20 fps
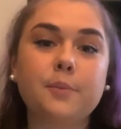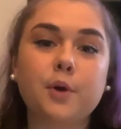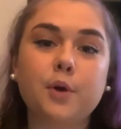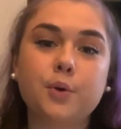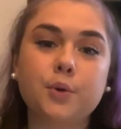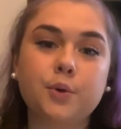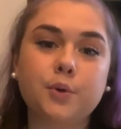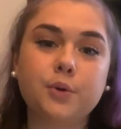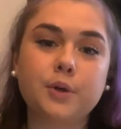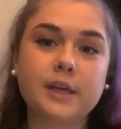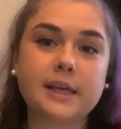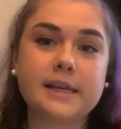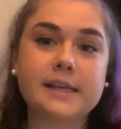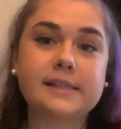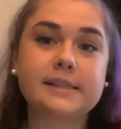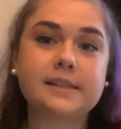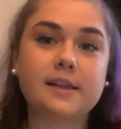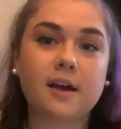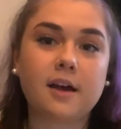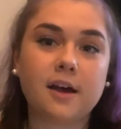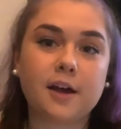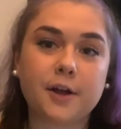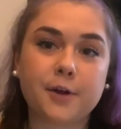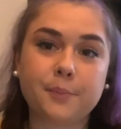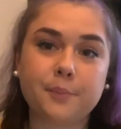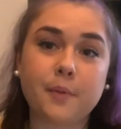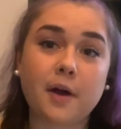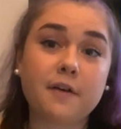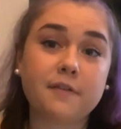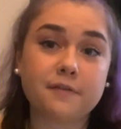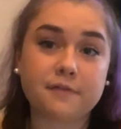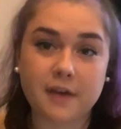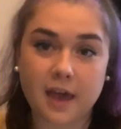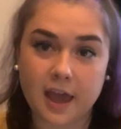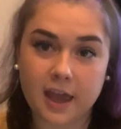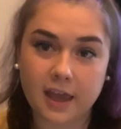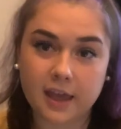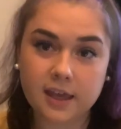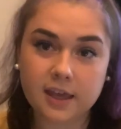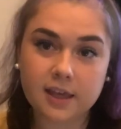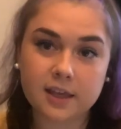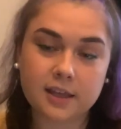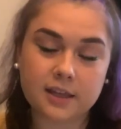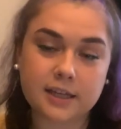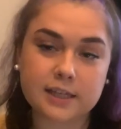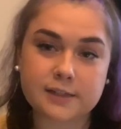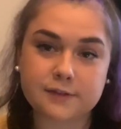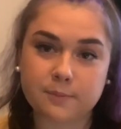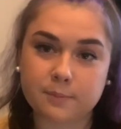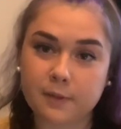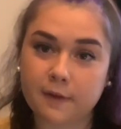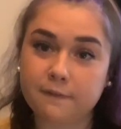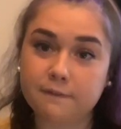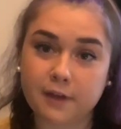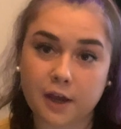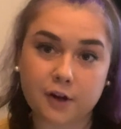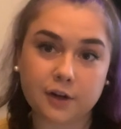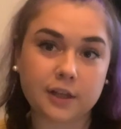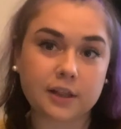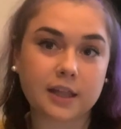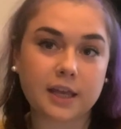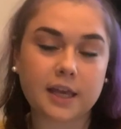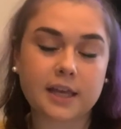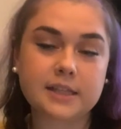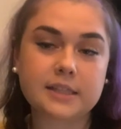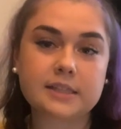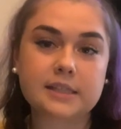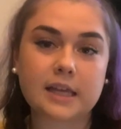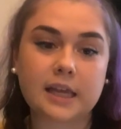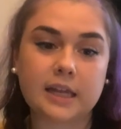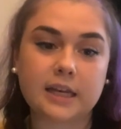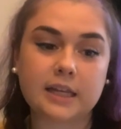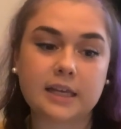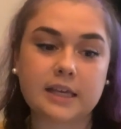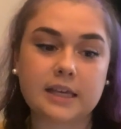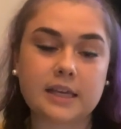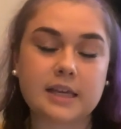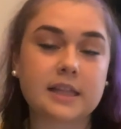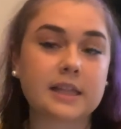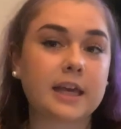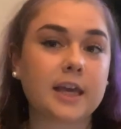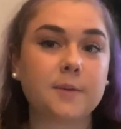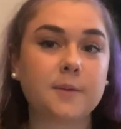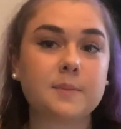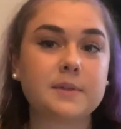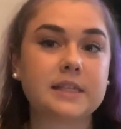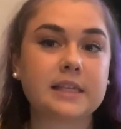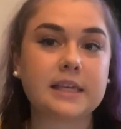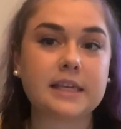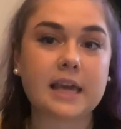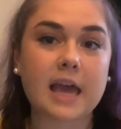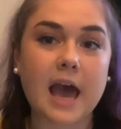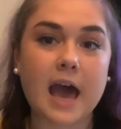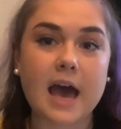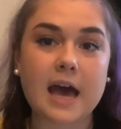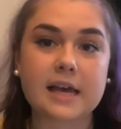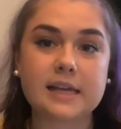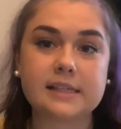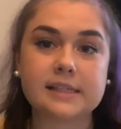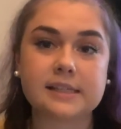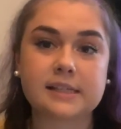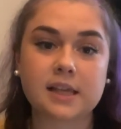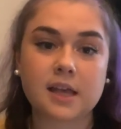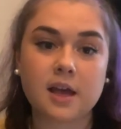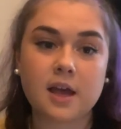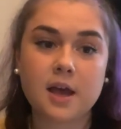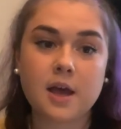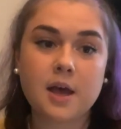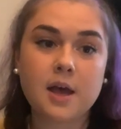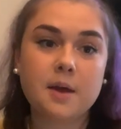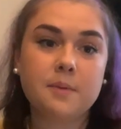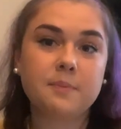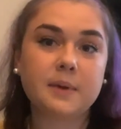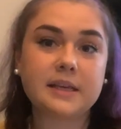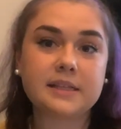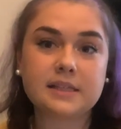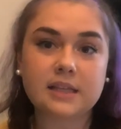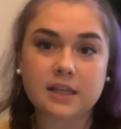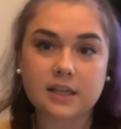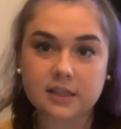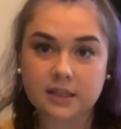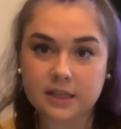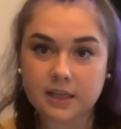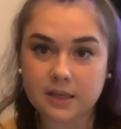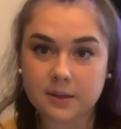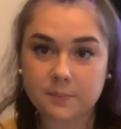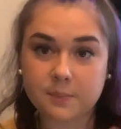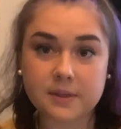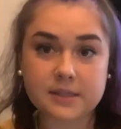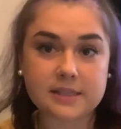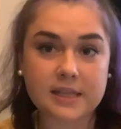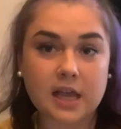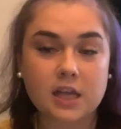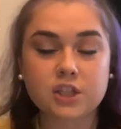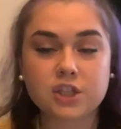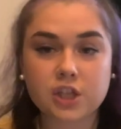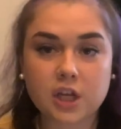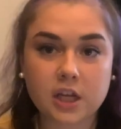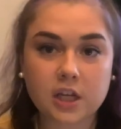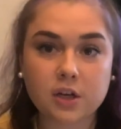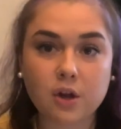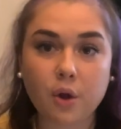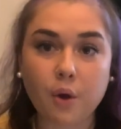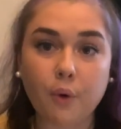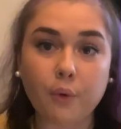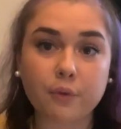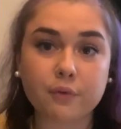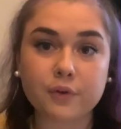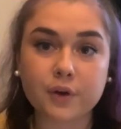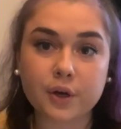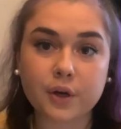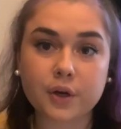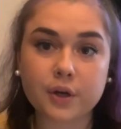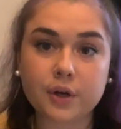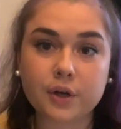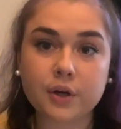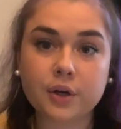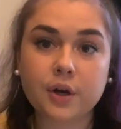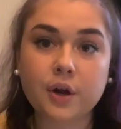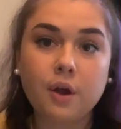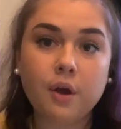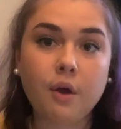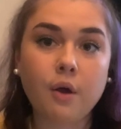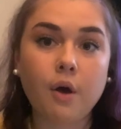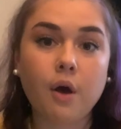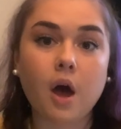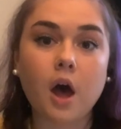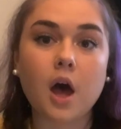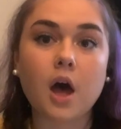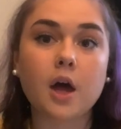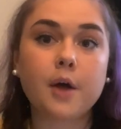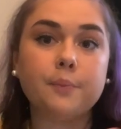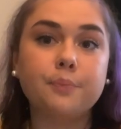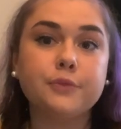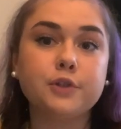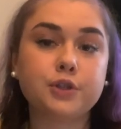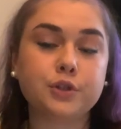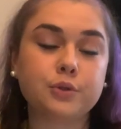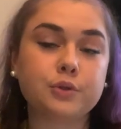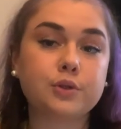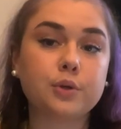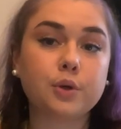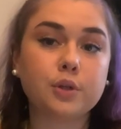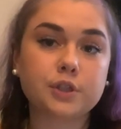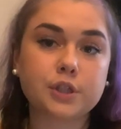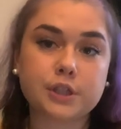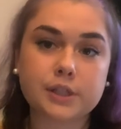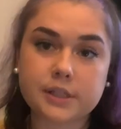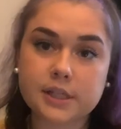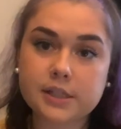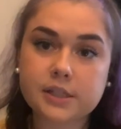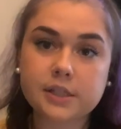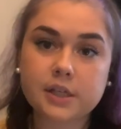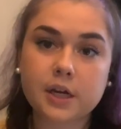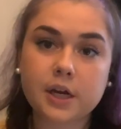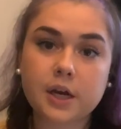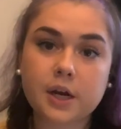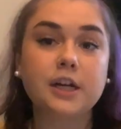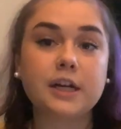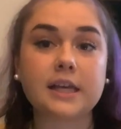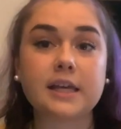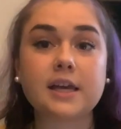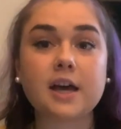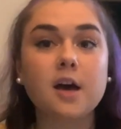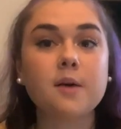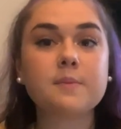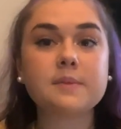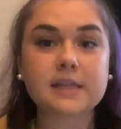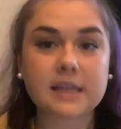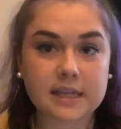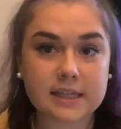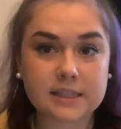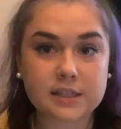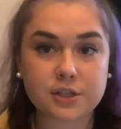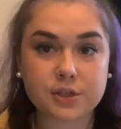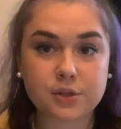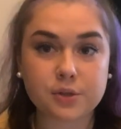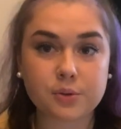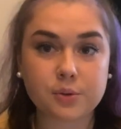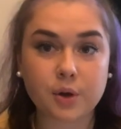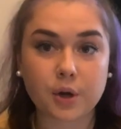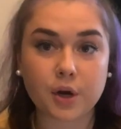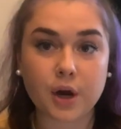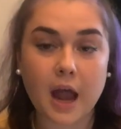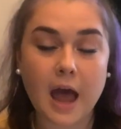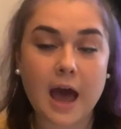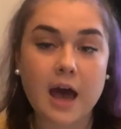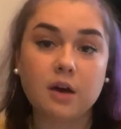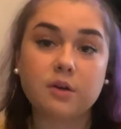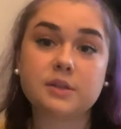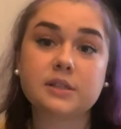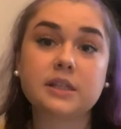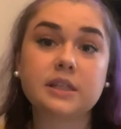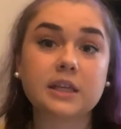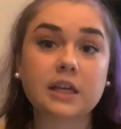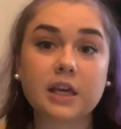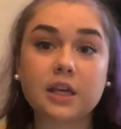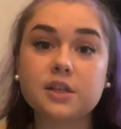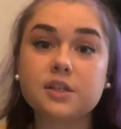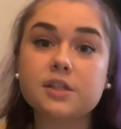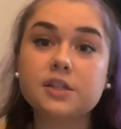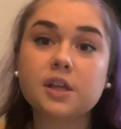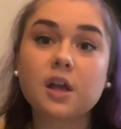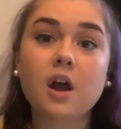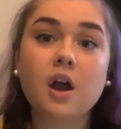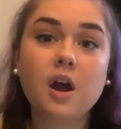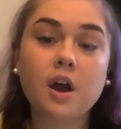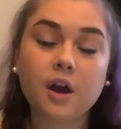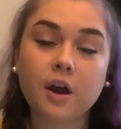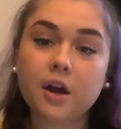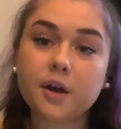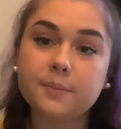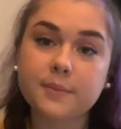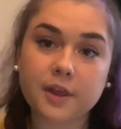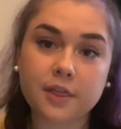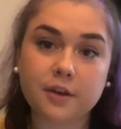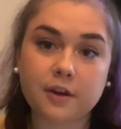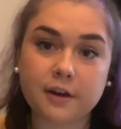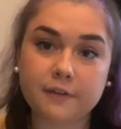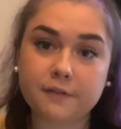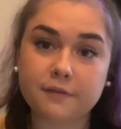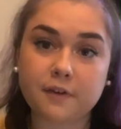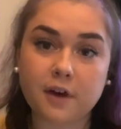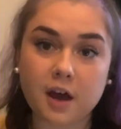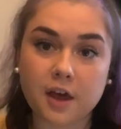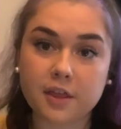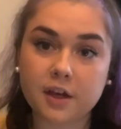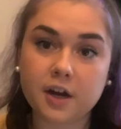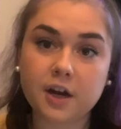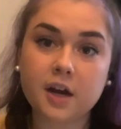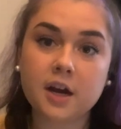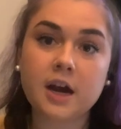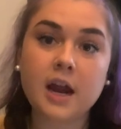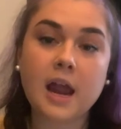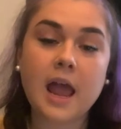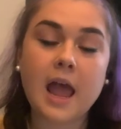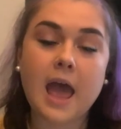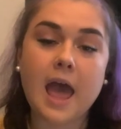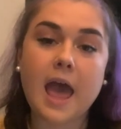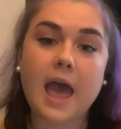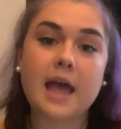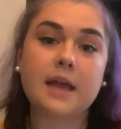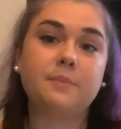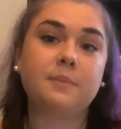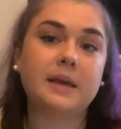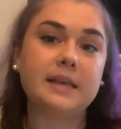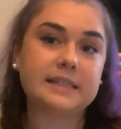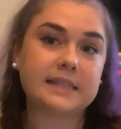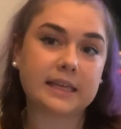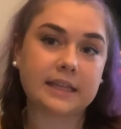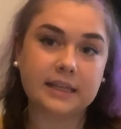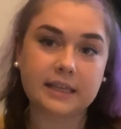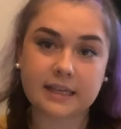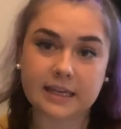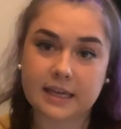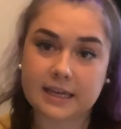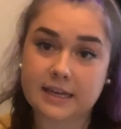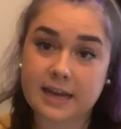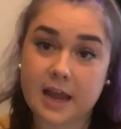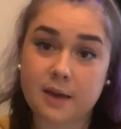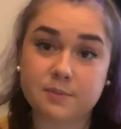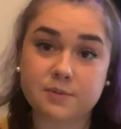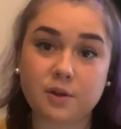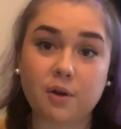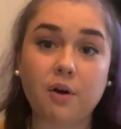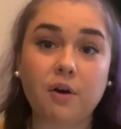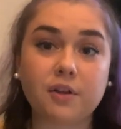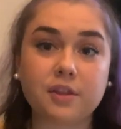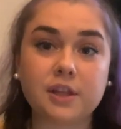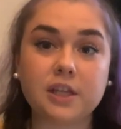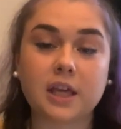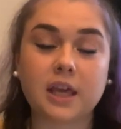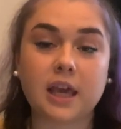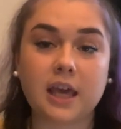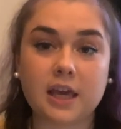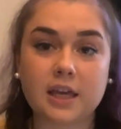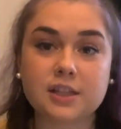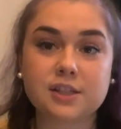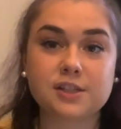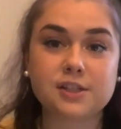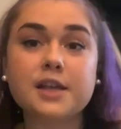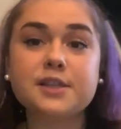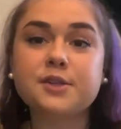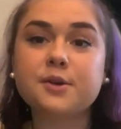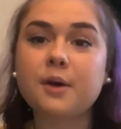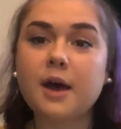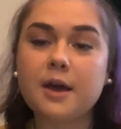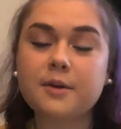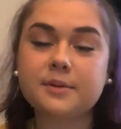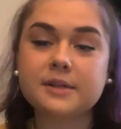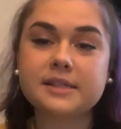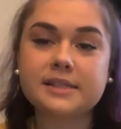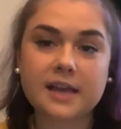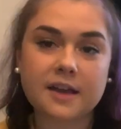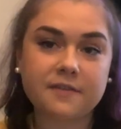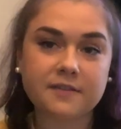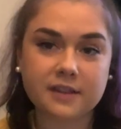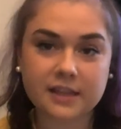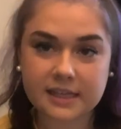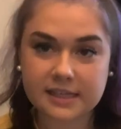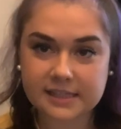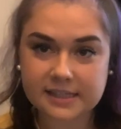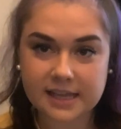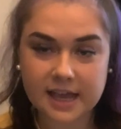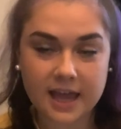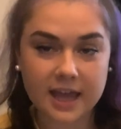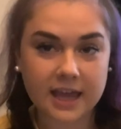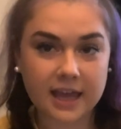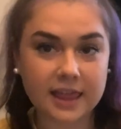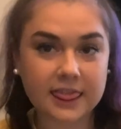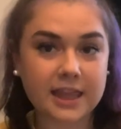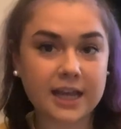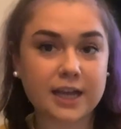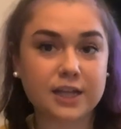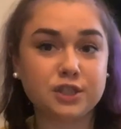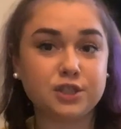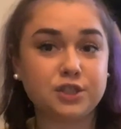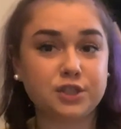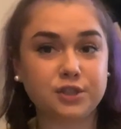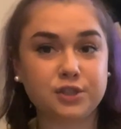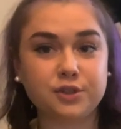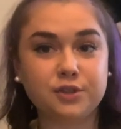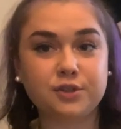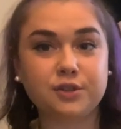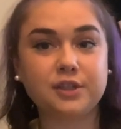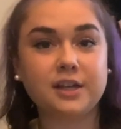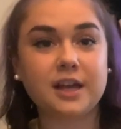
who is a fae, and he's from the fairylands, and he claims he has basically possession over Jude's older sister. He comes into her house, kills her mother and father, and basically kidnaps all the kids. So I would definitely say that Jude